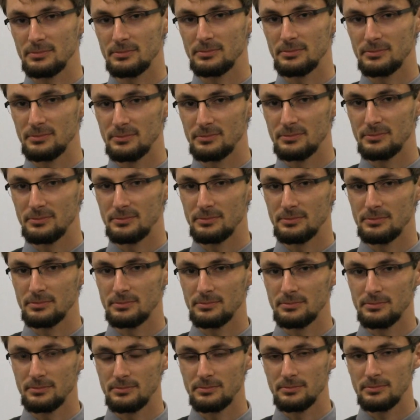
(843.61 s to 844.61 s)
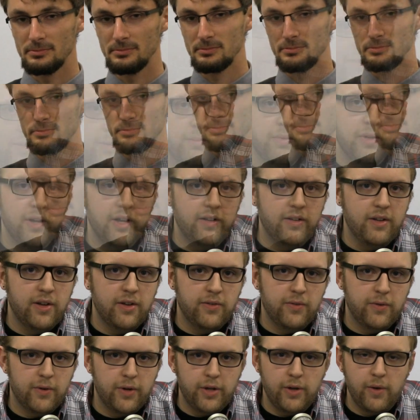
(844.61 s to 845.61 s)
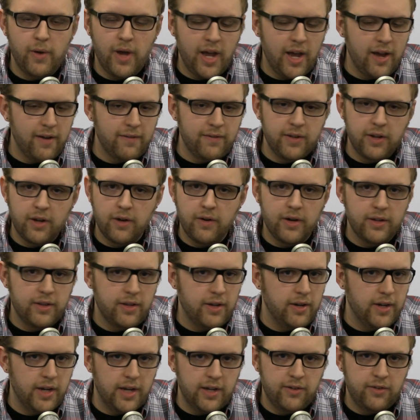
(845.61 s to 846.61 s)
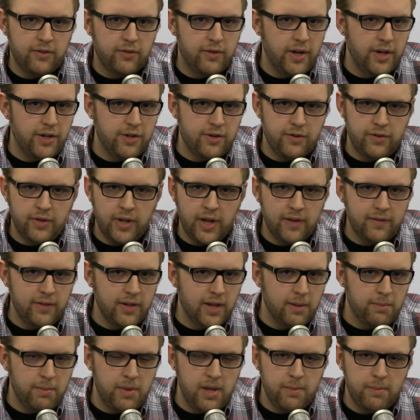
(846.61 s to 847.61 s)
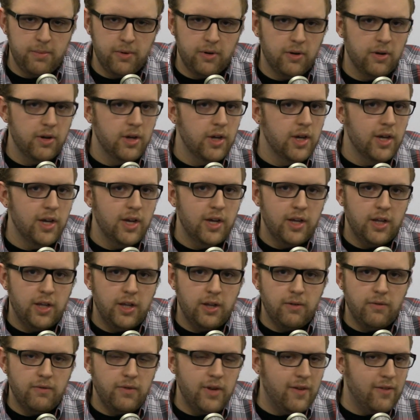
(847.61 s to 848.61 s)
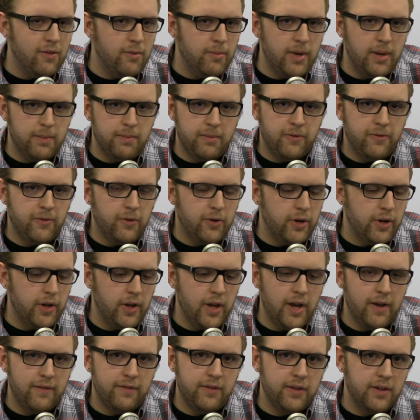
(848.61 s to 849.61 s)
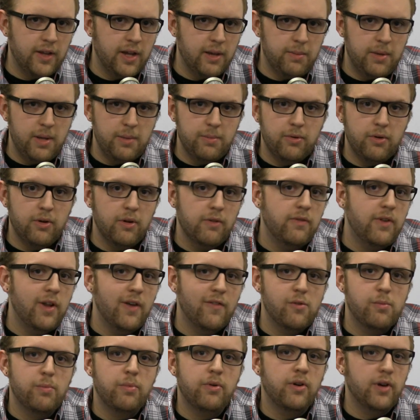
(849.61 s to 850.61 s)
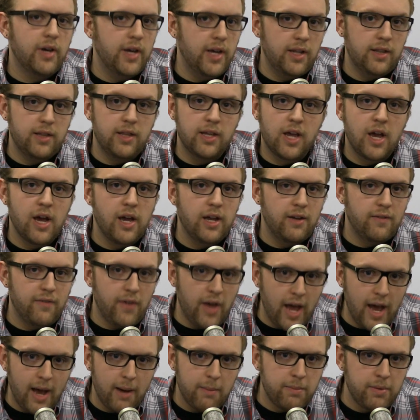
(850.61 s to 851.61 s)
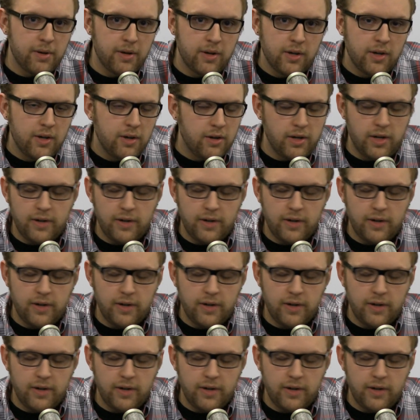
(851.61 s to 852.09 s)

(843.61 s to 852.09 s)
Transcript: like your friends can't even play test for it. You have to go out there and get strangers. You have to get people you've never met before. You have to get people who've never played the kind of app or